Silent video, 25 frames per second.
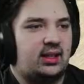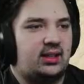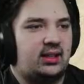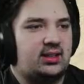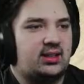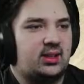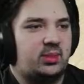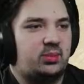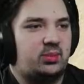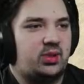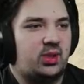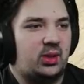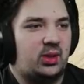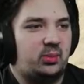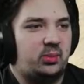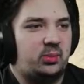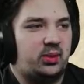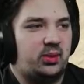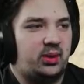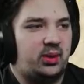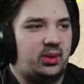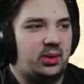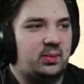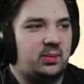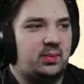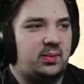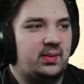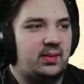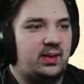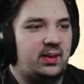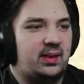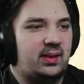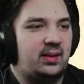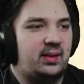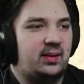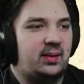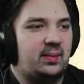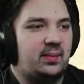and dump dumping him.
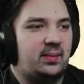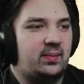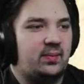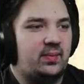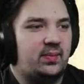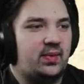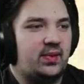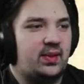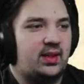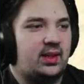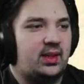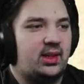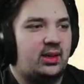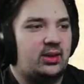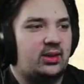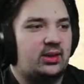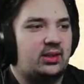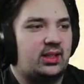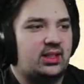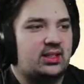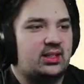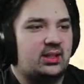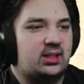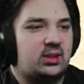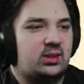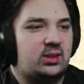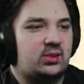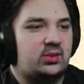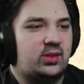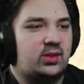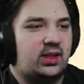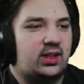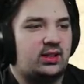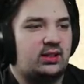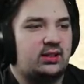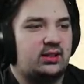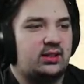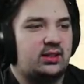Oh, he lost the hood
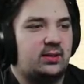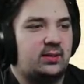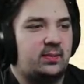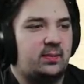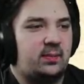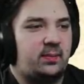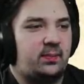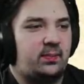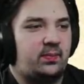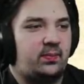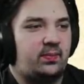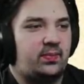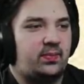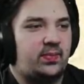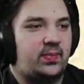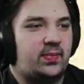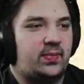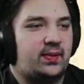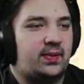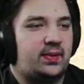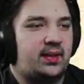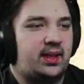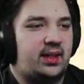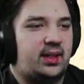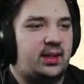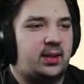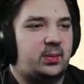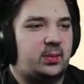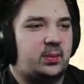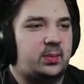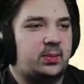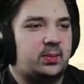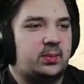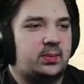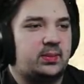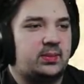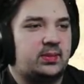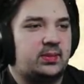finally.
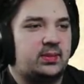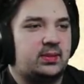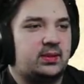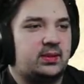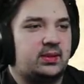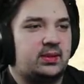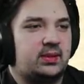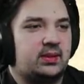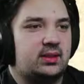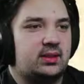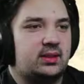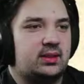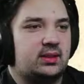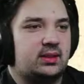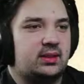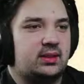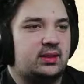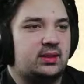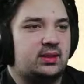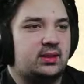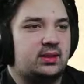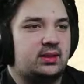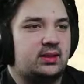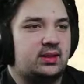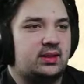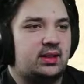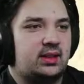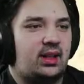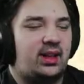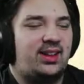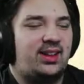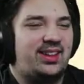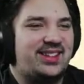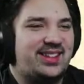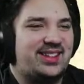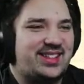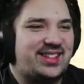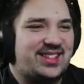Damn.
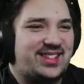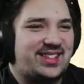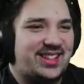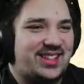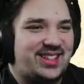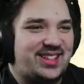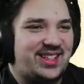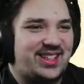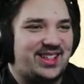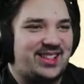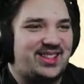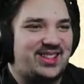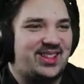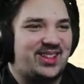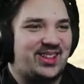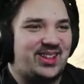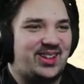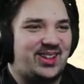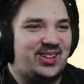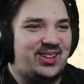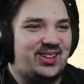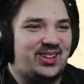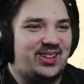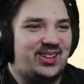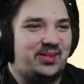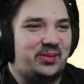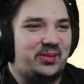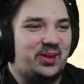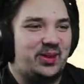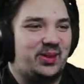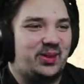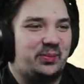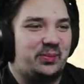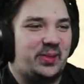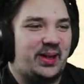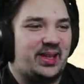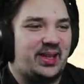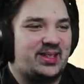Just a TikTok hood in the middle
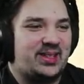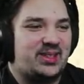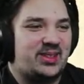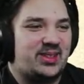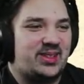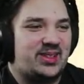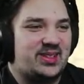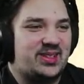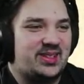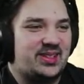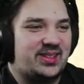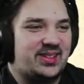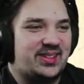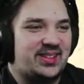of the backstretch.